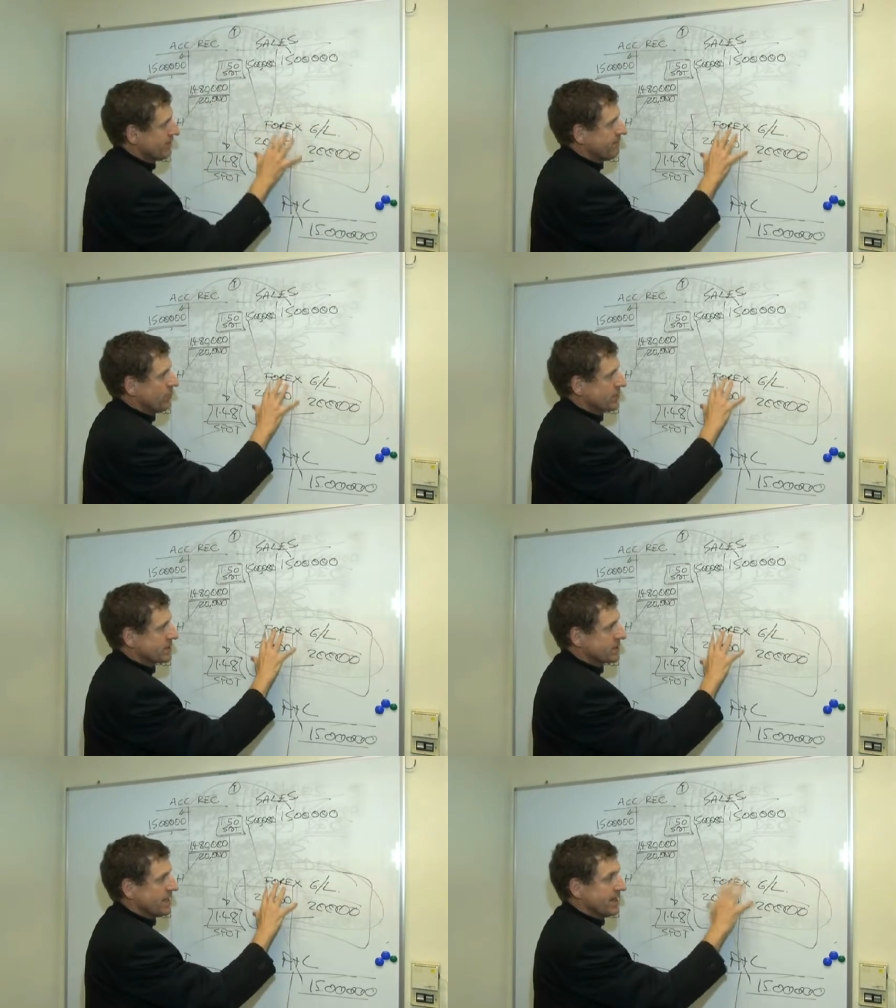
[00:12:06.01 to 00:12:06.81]
a
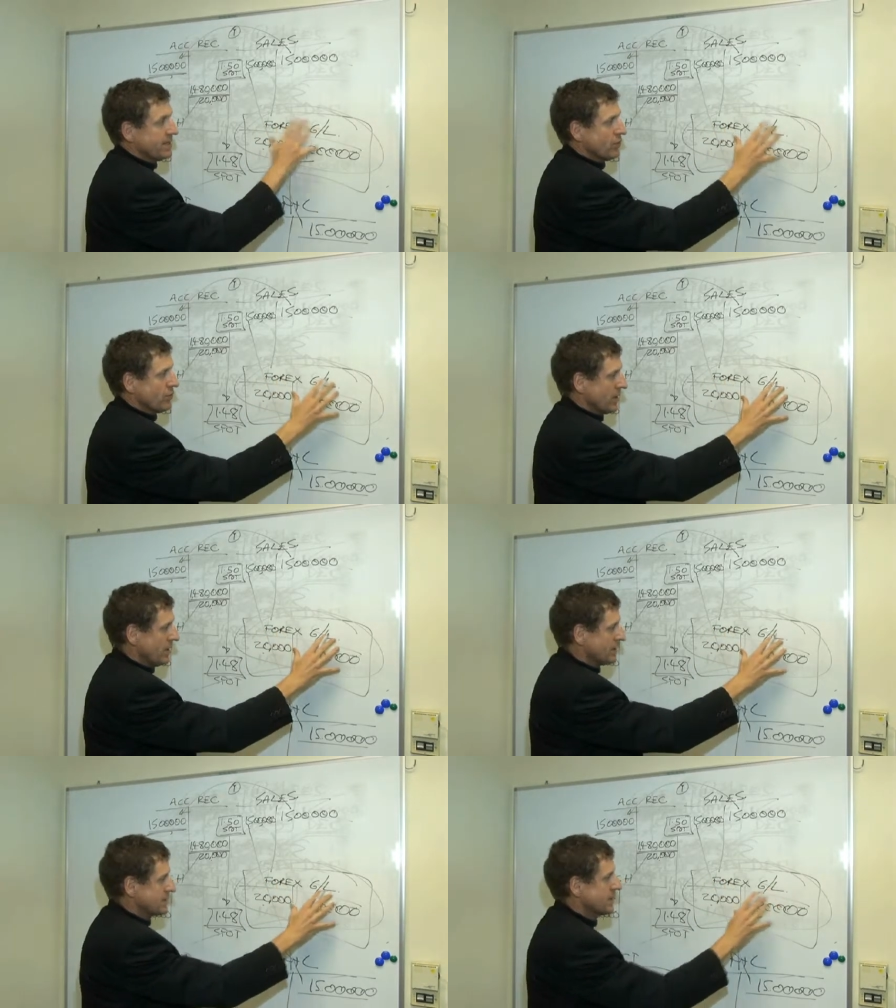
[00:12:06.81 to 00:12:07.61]
Forex gain or a
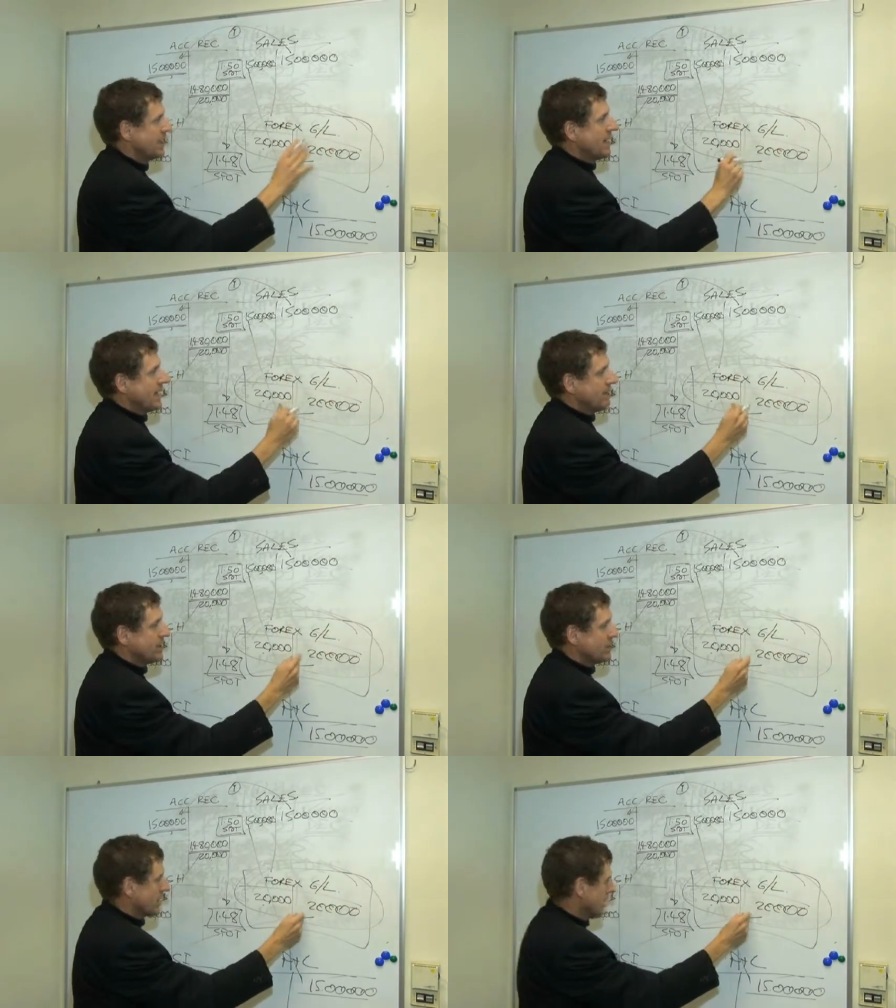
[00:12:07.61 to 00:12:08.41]
loss, and
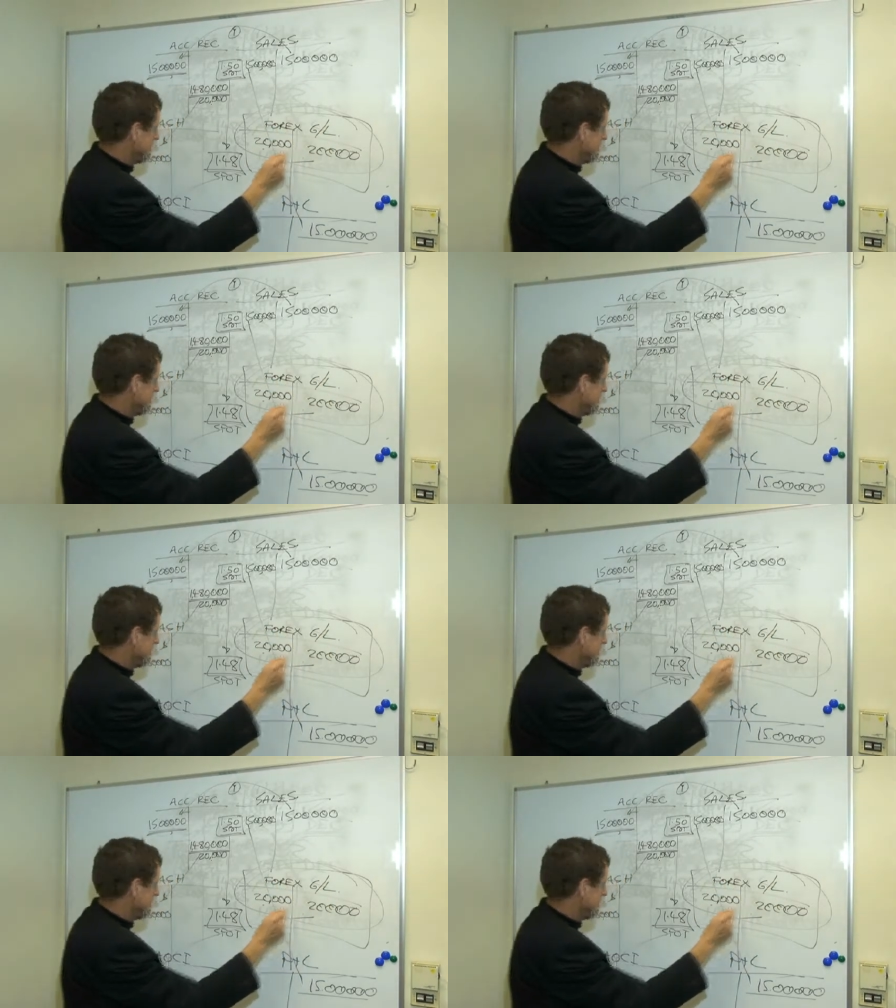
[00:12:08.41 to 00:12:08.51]
then you